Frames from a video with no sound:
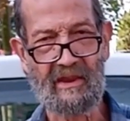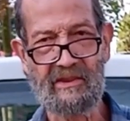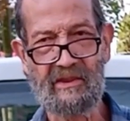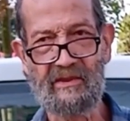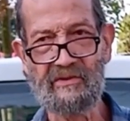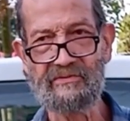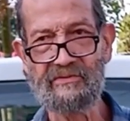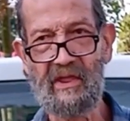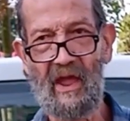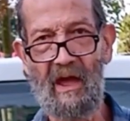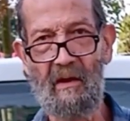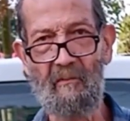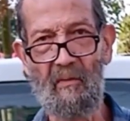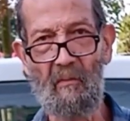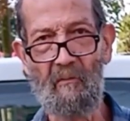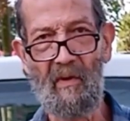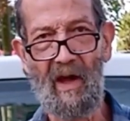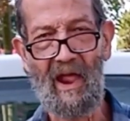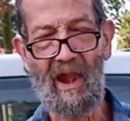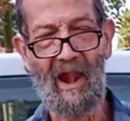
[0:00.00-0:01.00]
at this
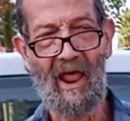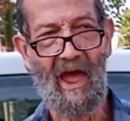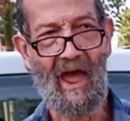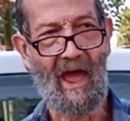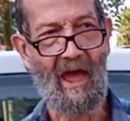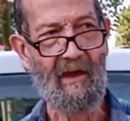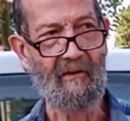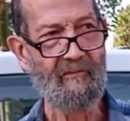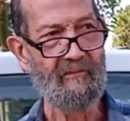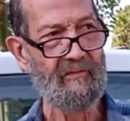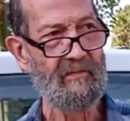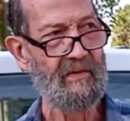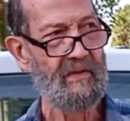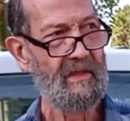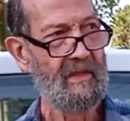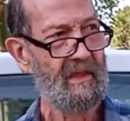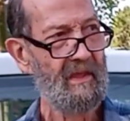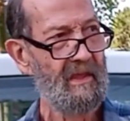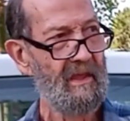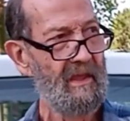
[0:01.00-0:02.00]
time of my life.
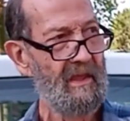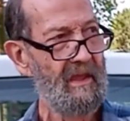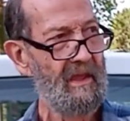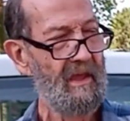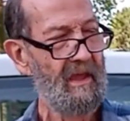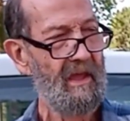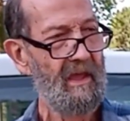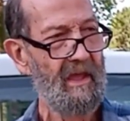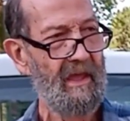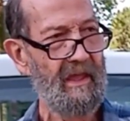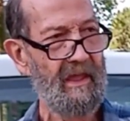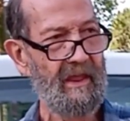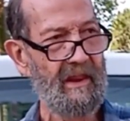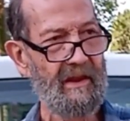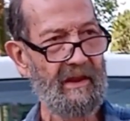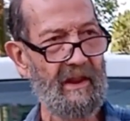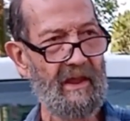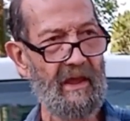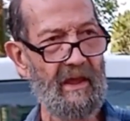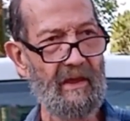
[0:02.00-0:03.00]

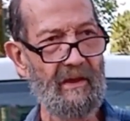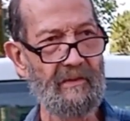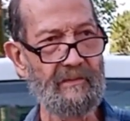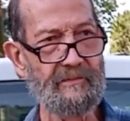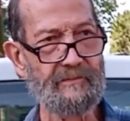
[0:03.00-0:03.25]
And